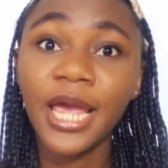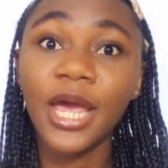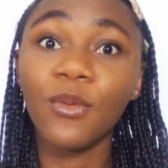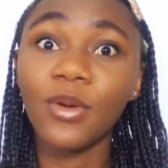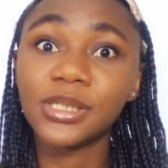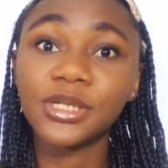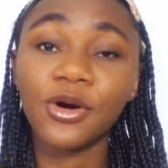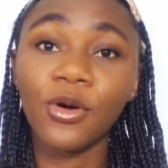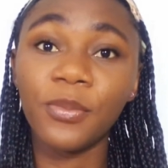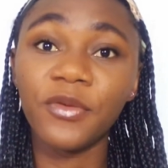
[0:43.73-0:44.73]
and once they're
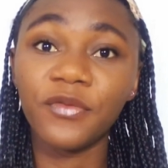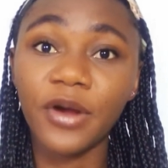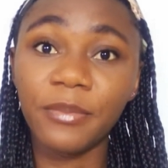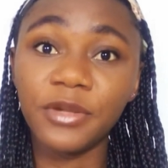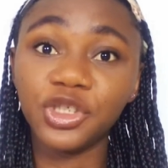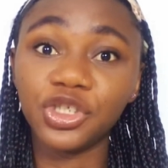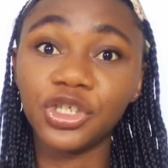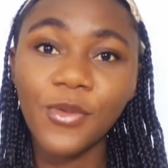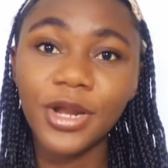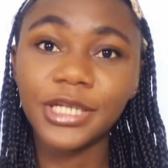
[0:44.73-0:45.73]
open for admission,
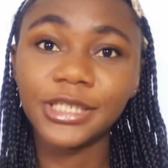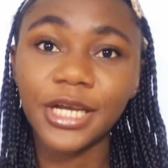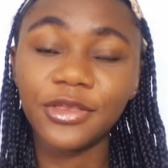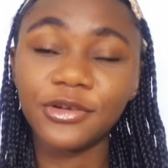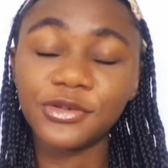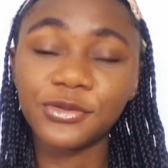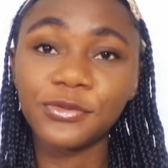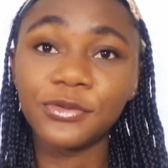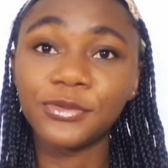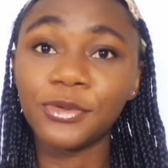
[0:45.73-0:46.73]
you want to check their
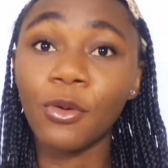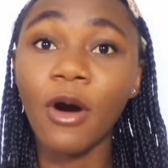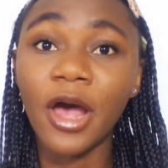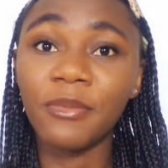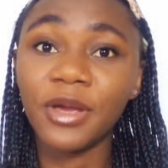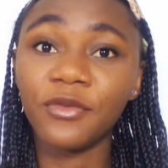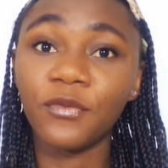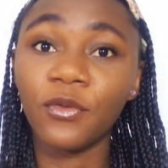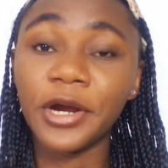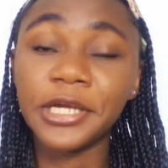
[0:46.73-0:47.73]
school's requirement
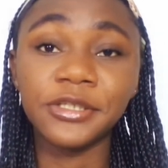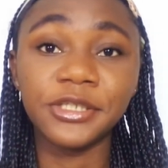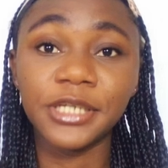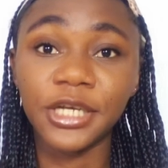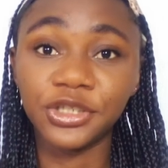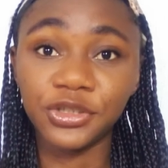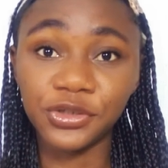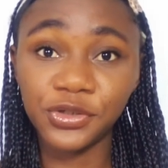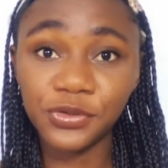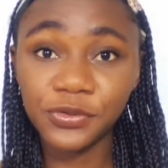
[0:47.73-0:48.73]
for international
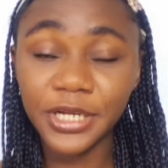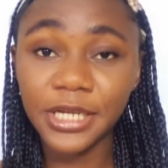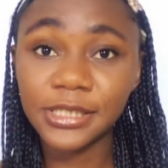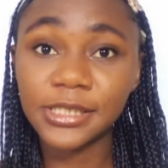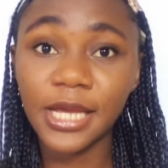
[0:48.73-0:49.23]
students,